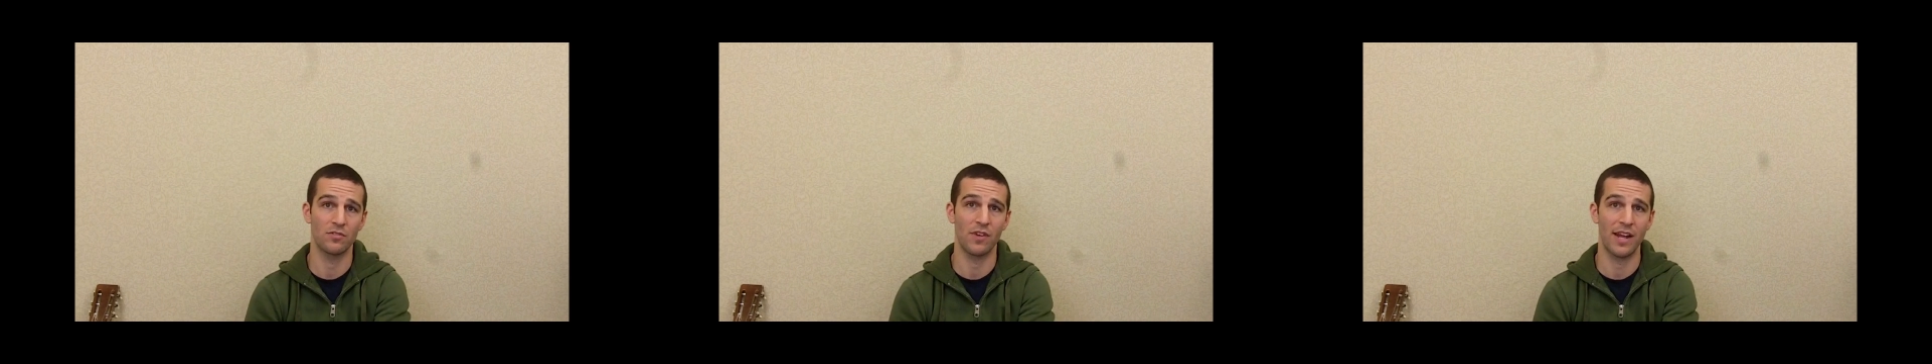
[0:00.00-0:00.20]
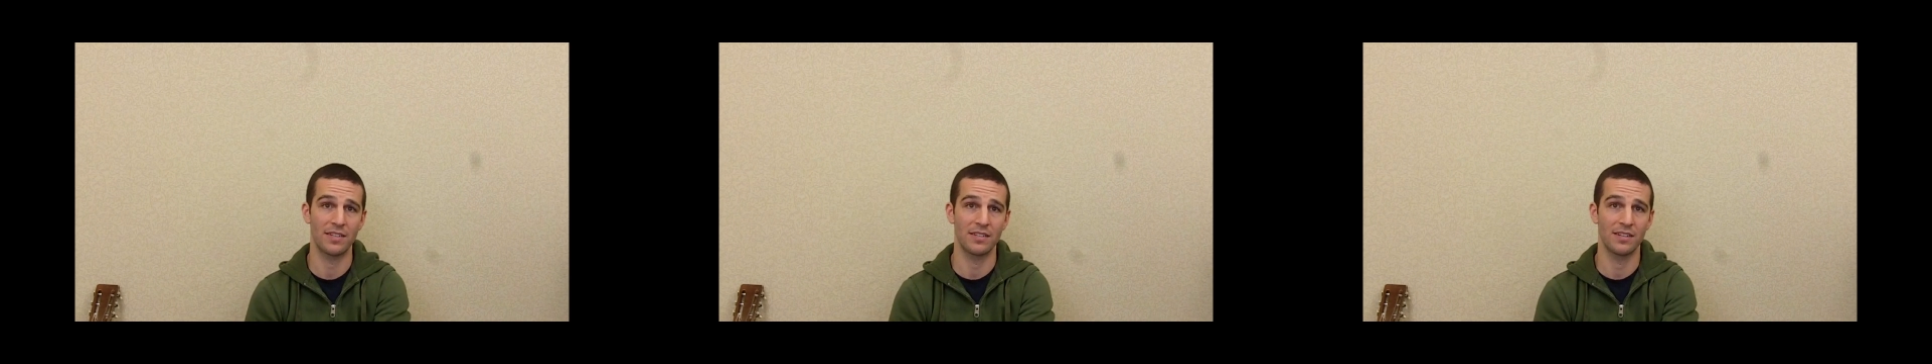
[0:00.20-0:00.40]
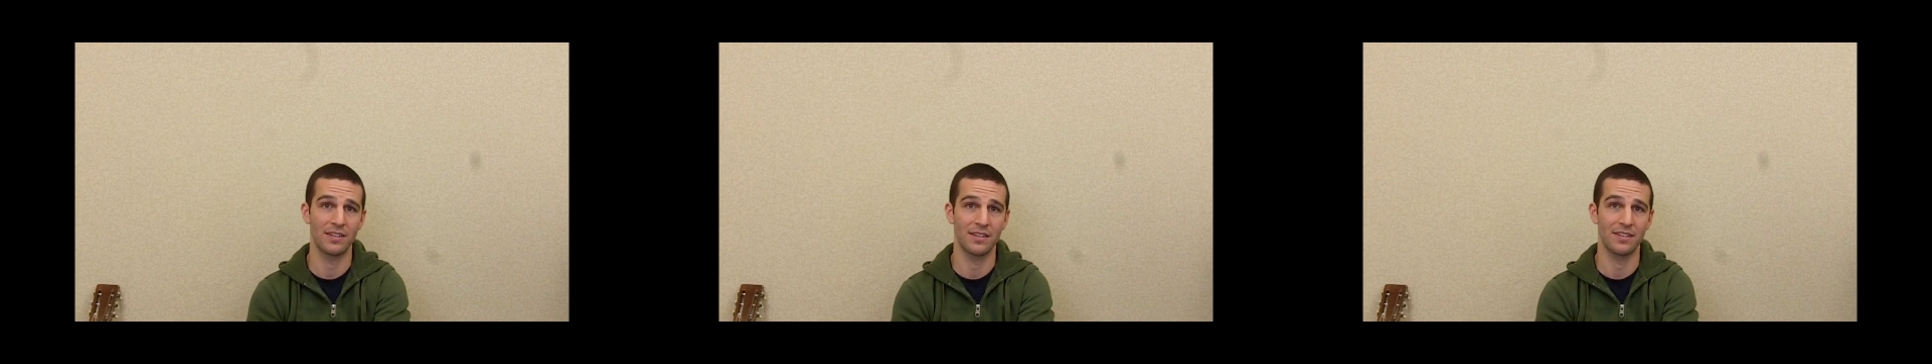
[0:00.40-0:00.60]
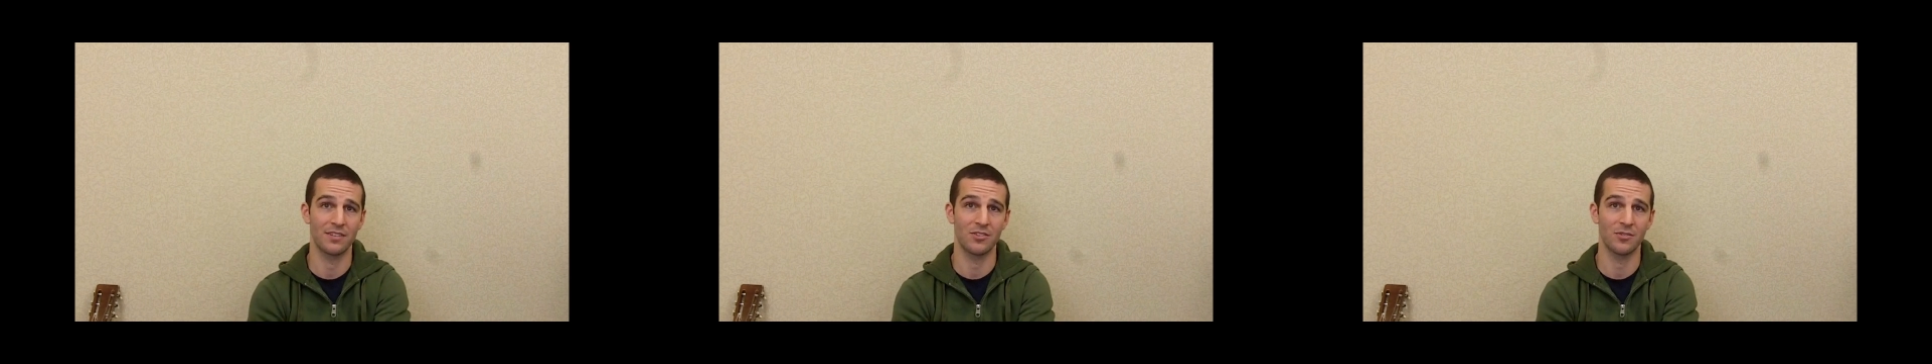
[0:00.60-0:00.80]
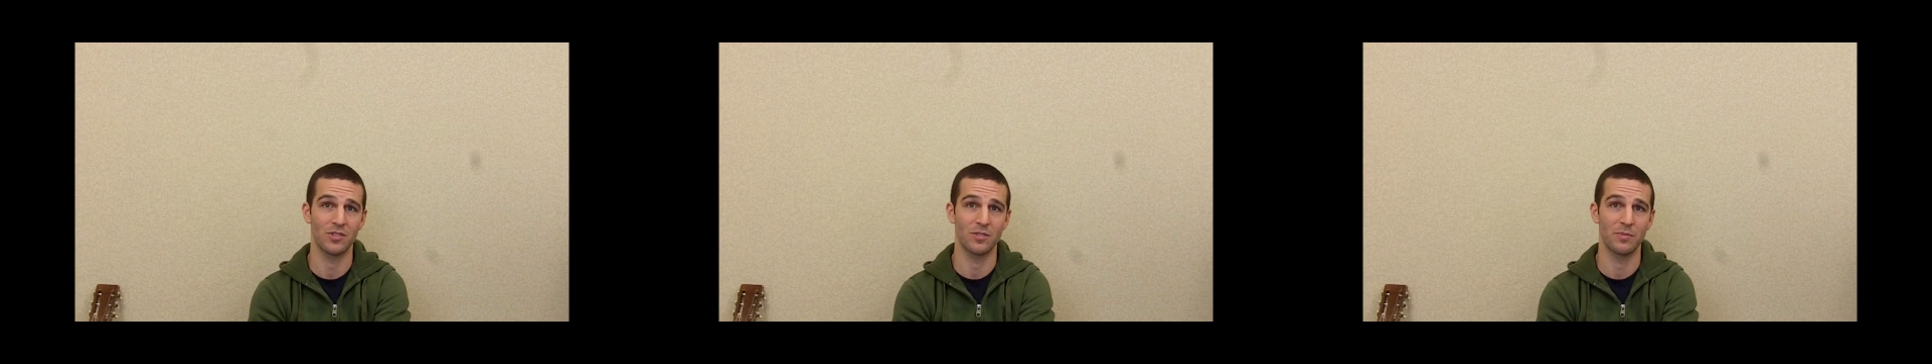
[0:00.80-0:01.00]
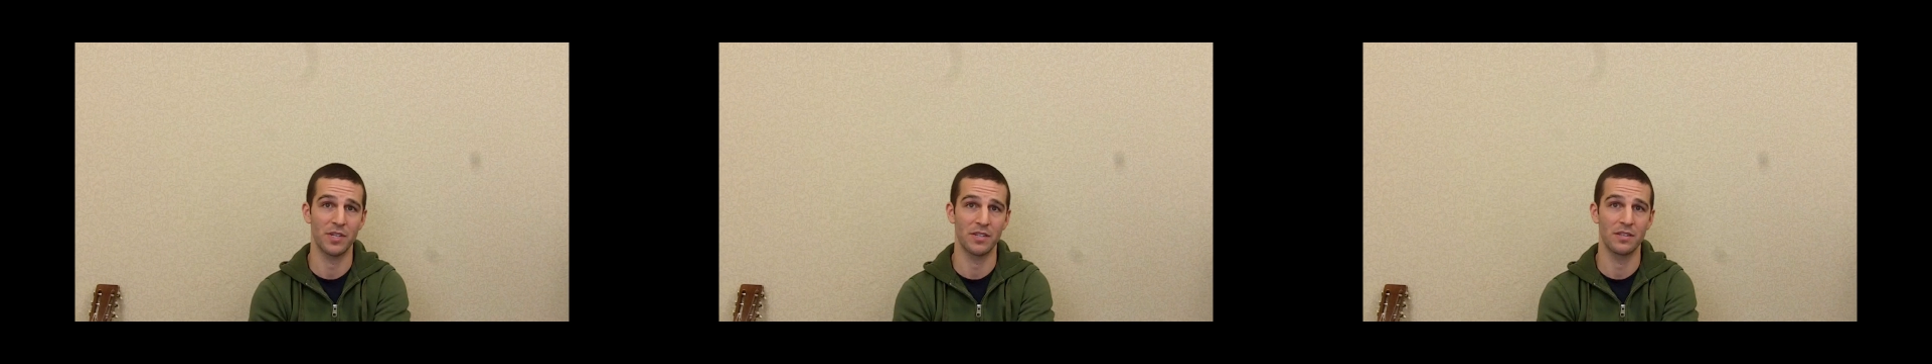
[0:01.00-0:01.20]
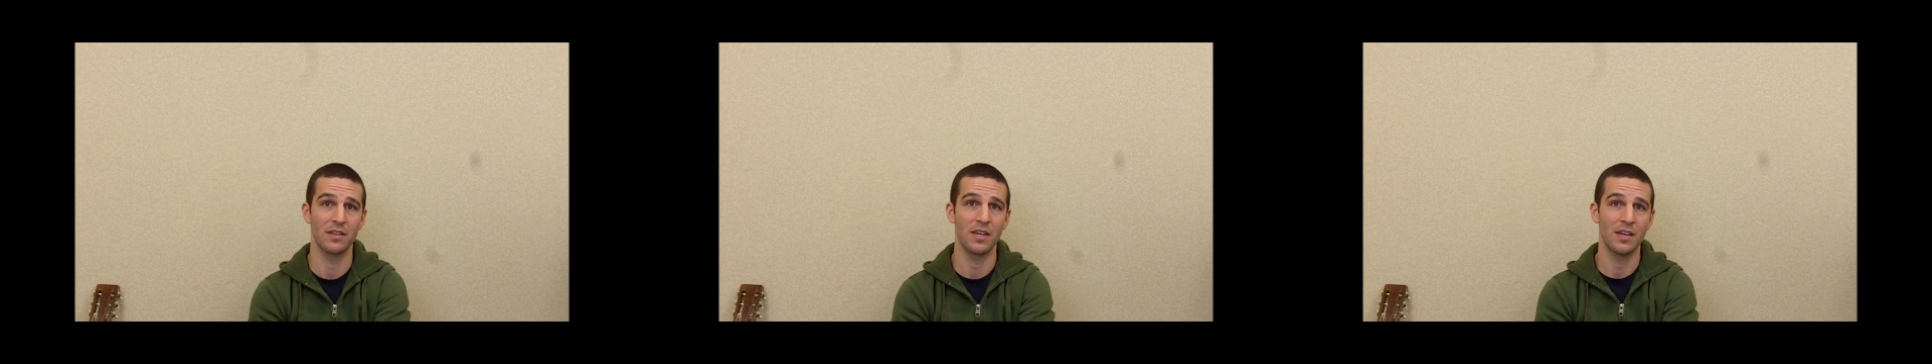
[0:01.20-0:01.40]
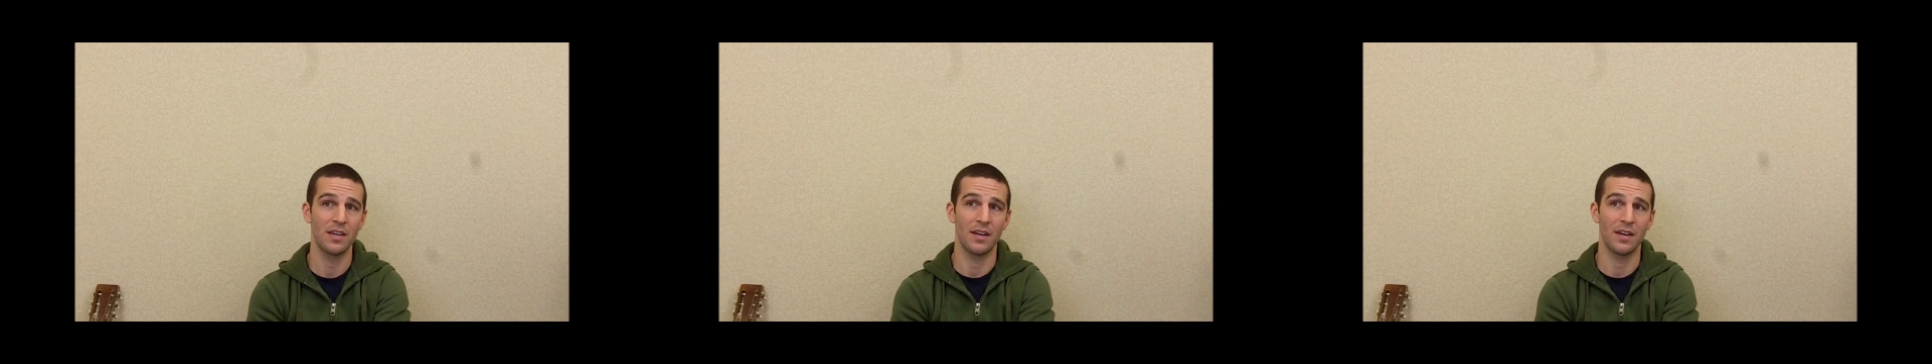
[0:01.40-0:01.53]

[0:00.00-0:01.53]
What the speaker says: granted it, and it's always been